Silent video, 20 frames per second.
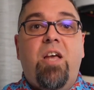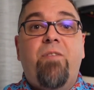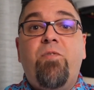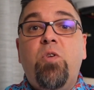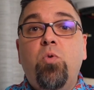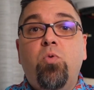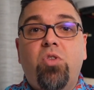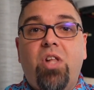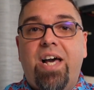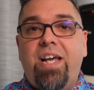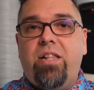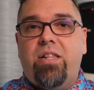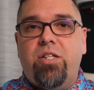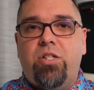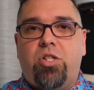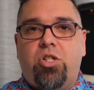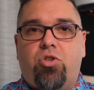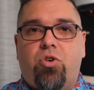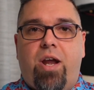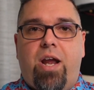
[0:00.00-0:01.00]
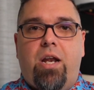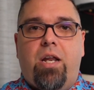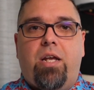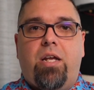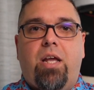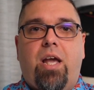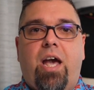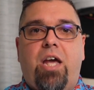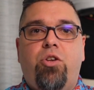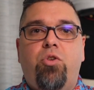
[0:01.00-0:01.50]
If you like this
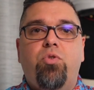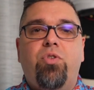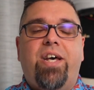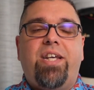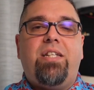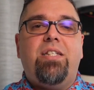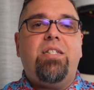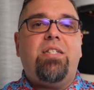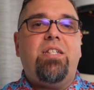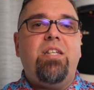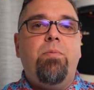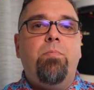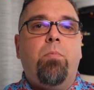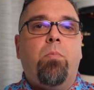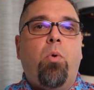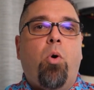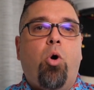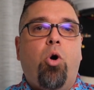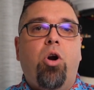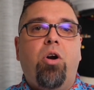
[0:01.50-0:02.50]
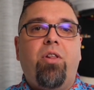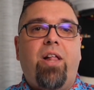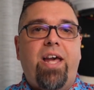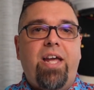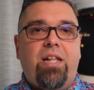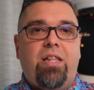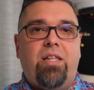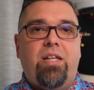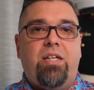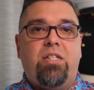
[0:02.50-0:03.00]
training and you'd like to see more
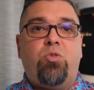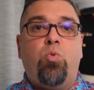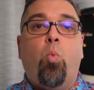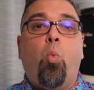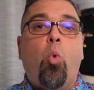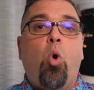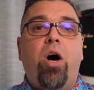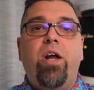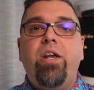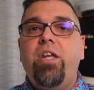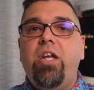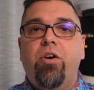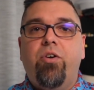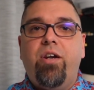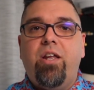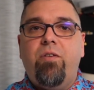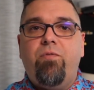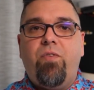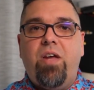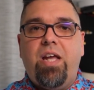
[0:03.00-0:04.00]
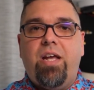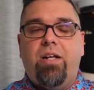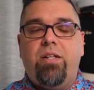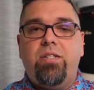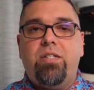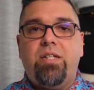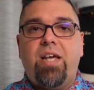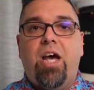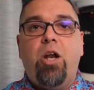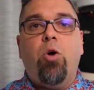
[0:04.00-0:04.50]
like this one year in
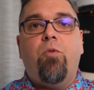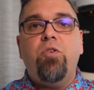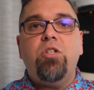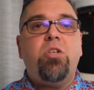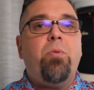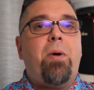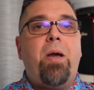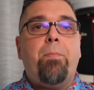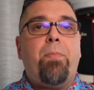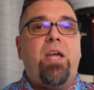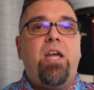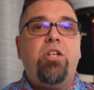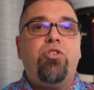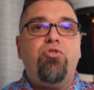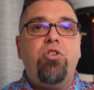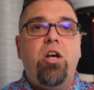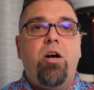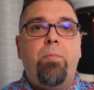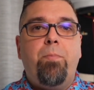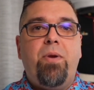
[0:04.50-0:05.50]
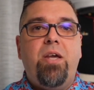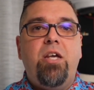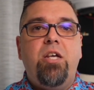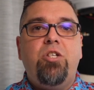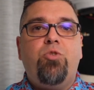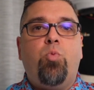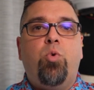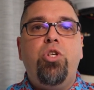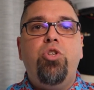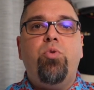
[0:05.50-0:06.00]
advance, head over to my Patreon
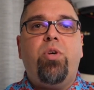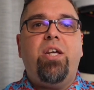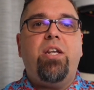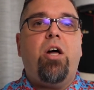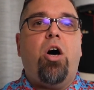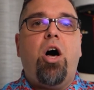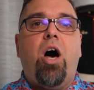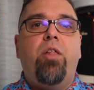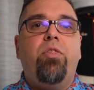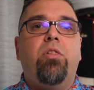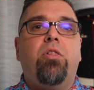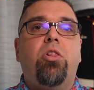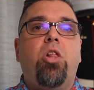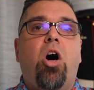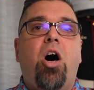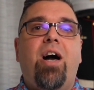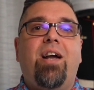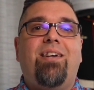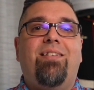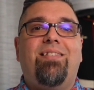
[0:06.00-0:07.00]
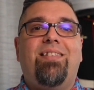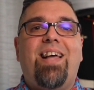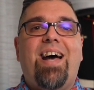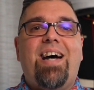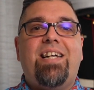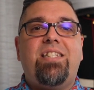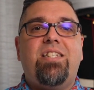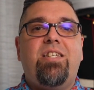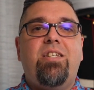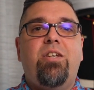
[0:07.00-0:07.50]
page where you can unlock
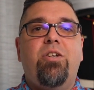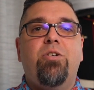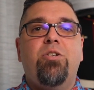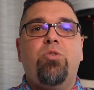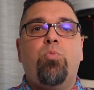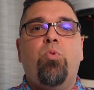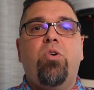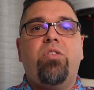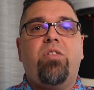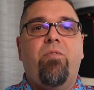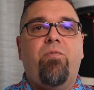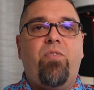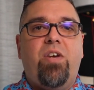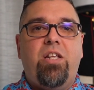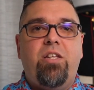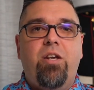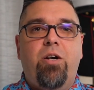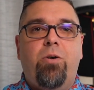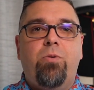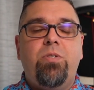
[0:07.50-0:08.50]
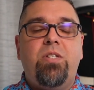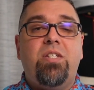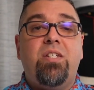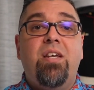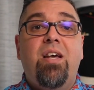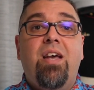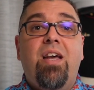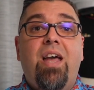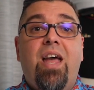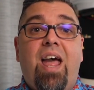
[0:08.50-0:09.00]
last year's worth of videos
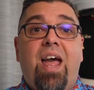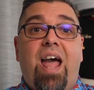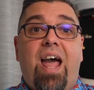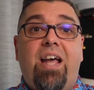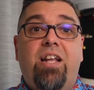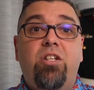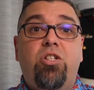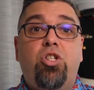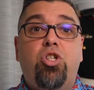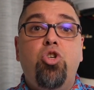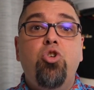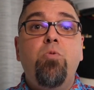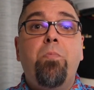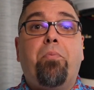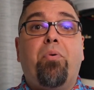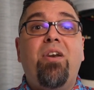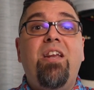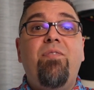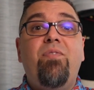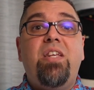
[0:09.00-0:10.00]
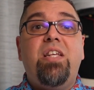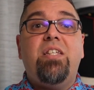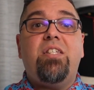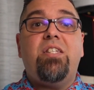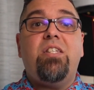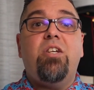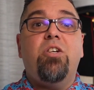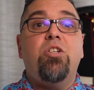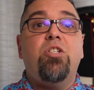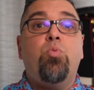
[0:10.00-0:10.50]
and two
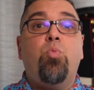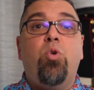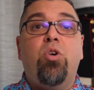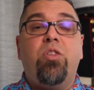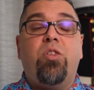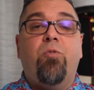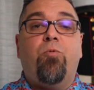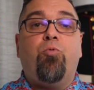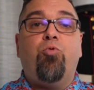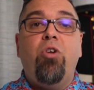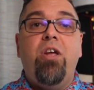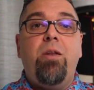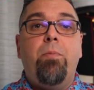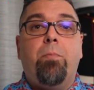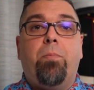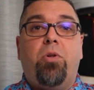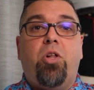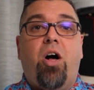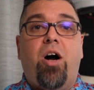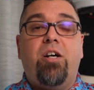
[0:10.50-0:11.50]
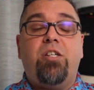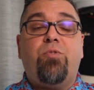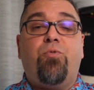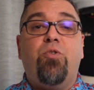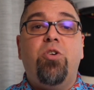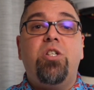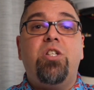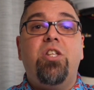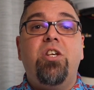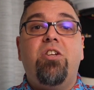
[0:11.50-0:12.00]
previous years worth of written blogs
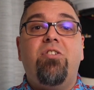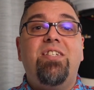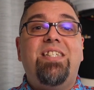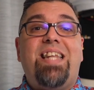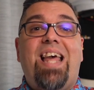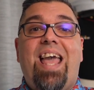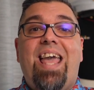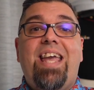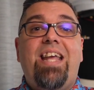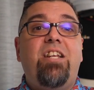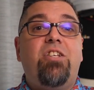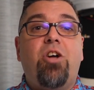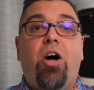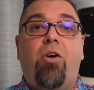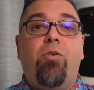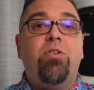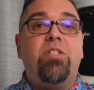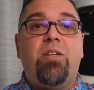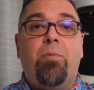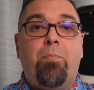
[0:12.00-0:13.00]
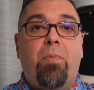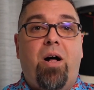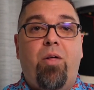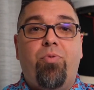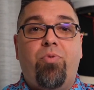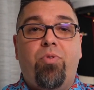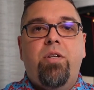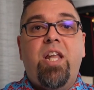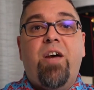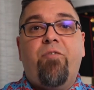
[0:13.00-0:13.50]
for as little as $8 a
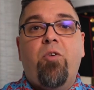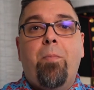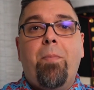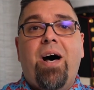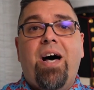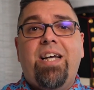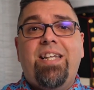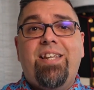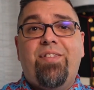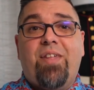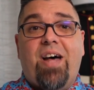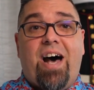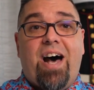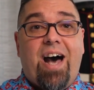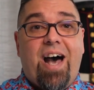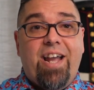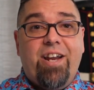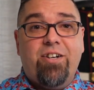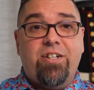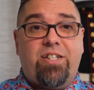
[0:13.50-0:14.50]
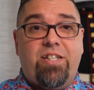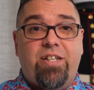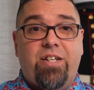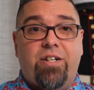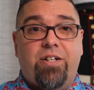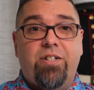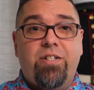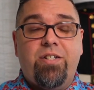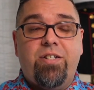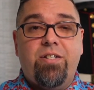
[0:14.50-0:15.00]
month. Never mind the higher
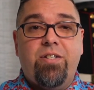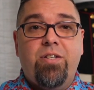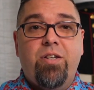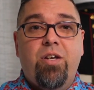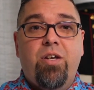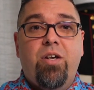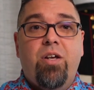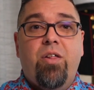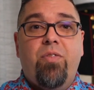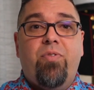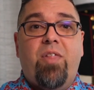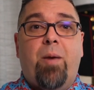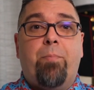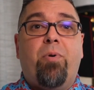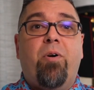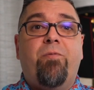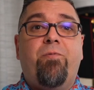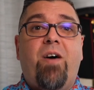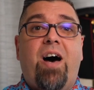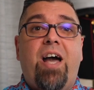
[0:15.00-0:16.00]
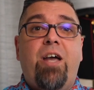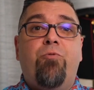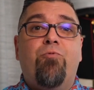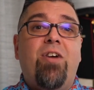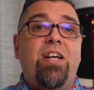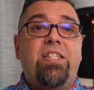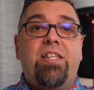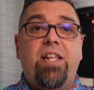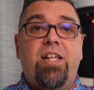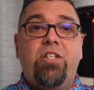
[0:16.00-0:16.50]
tiers, that provide
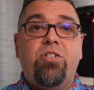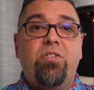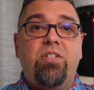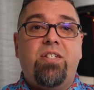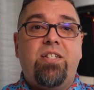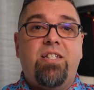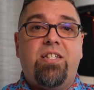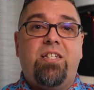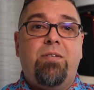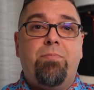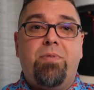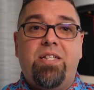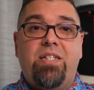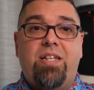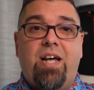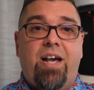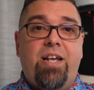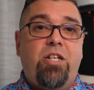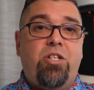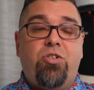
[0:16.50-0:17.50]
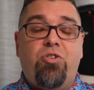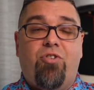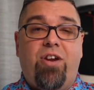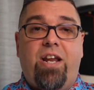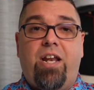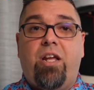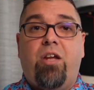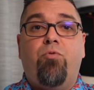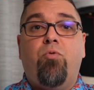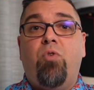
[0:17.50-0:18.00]
residential system design
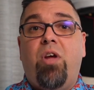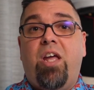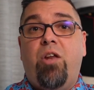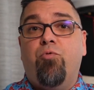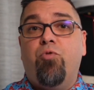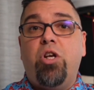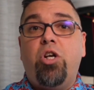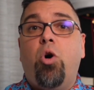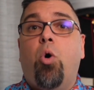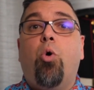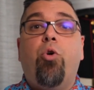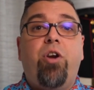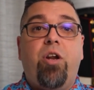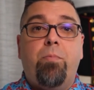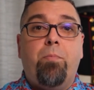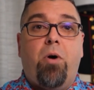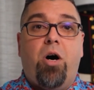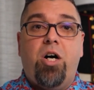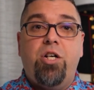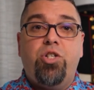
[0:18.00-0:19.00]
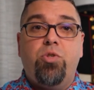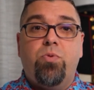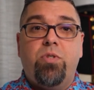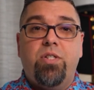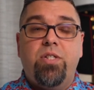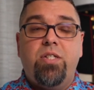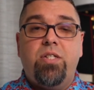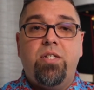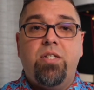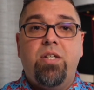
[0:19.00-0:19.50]
training in recorded
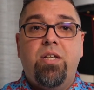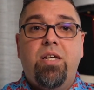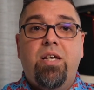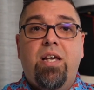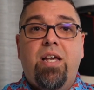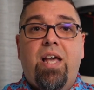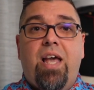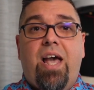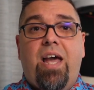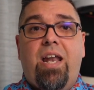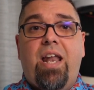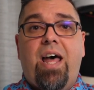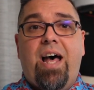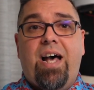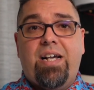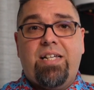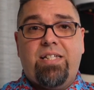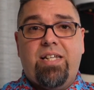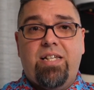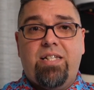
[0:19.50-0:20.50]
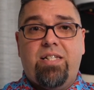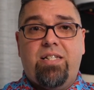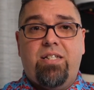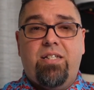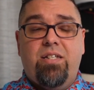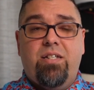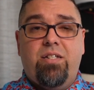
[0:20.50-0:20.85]
modules and access